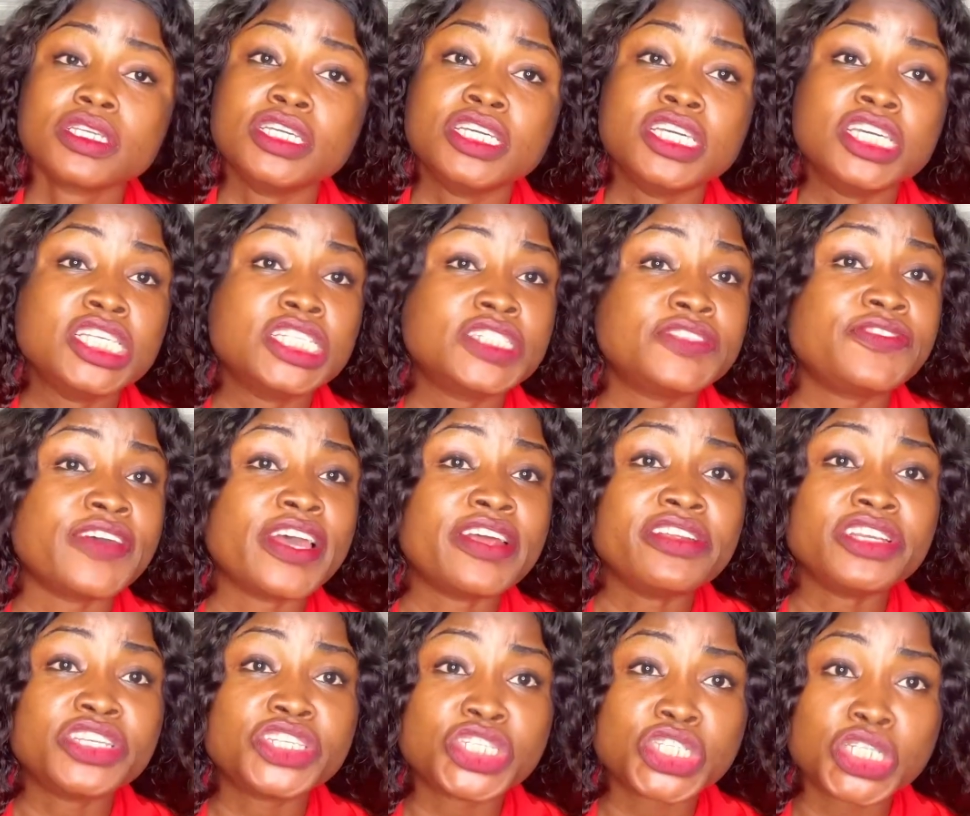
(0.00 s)
It's
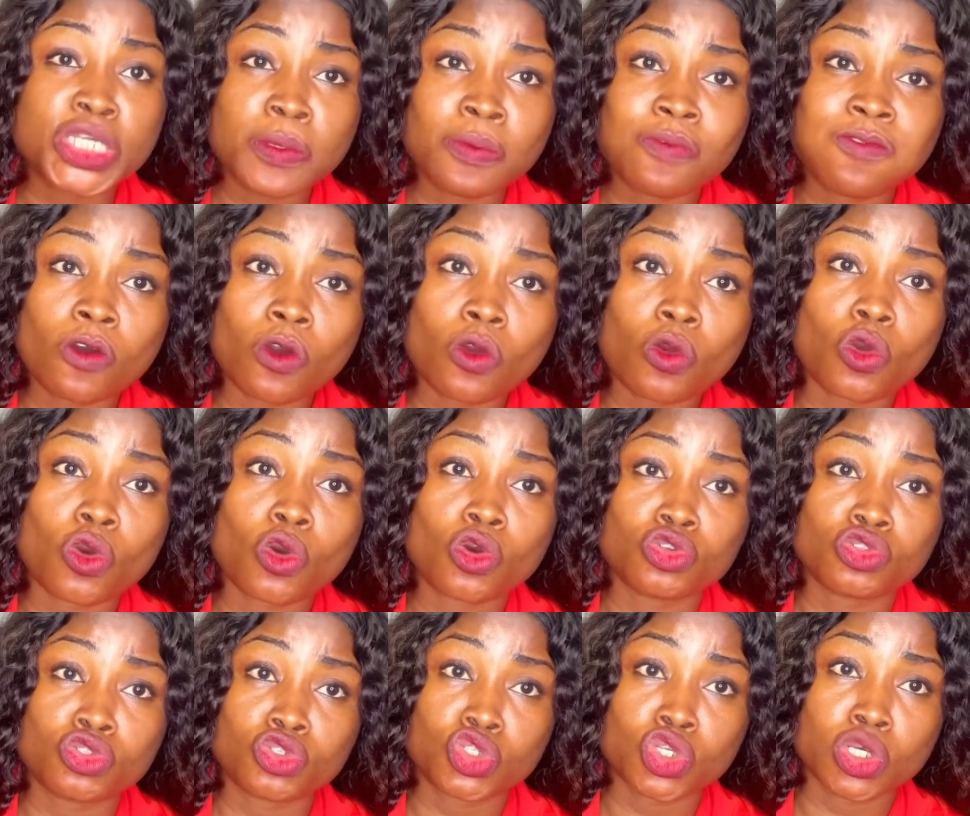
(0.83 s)
very cheap for
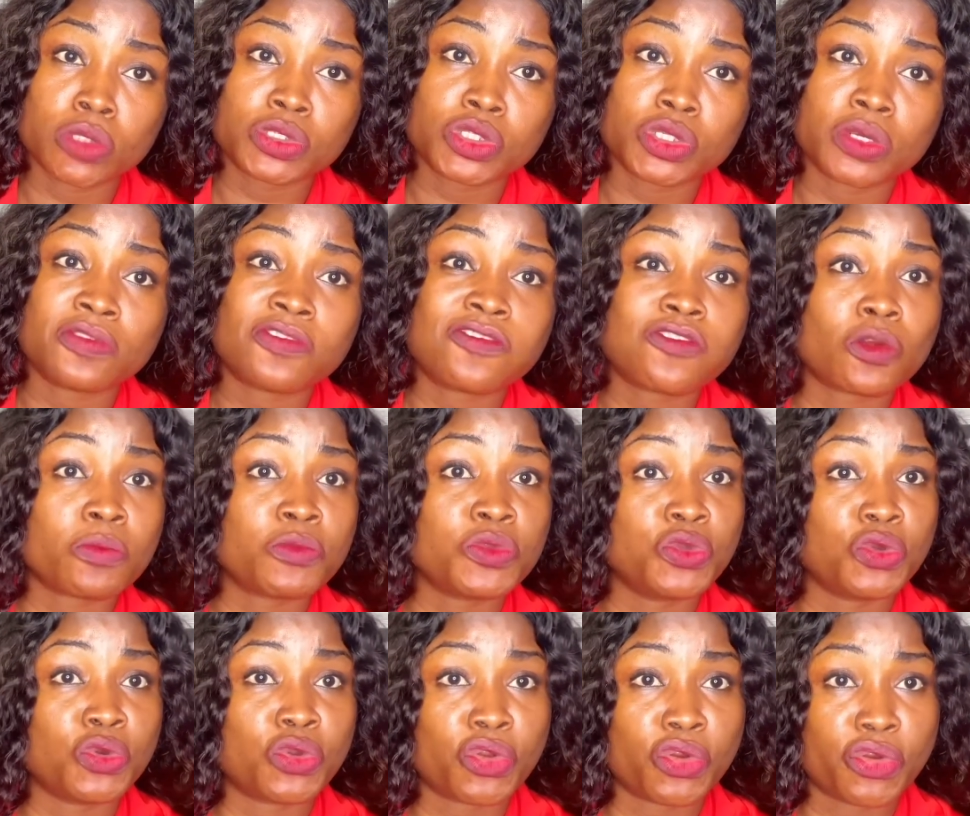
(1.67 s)
consumption from
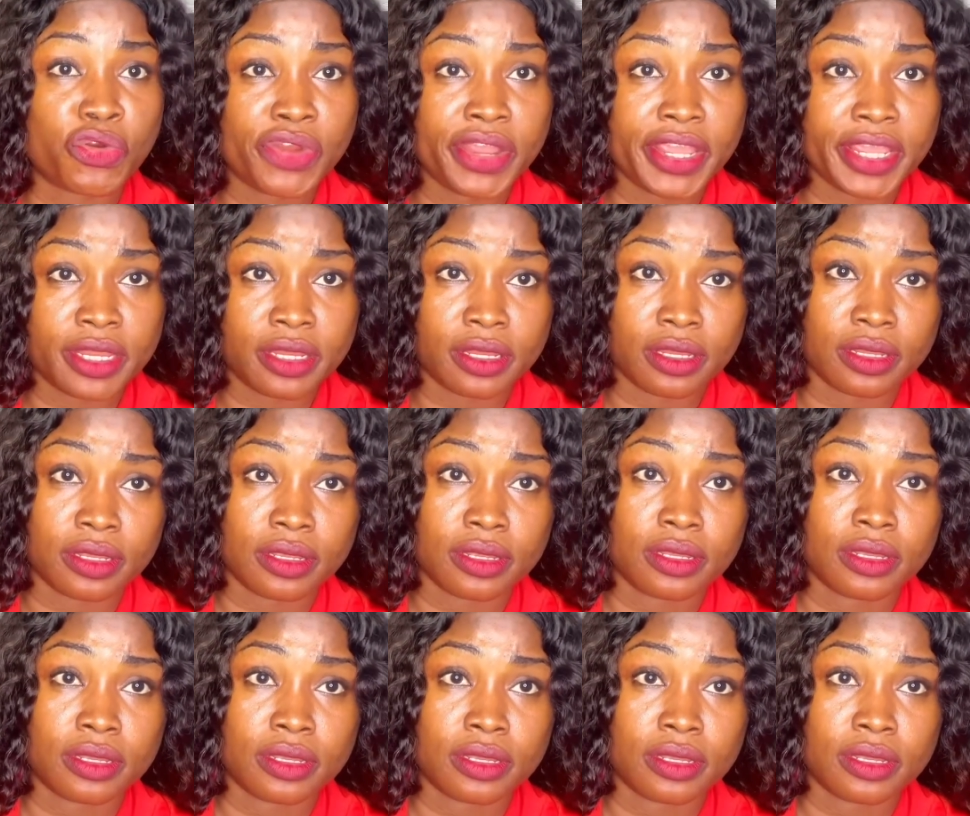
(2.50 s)
Ukraine.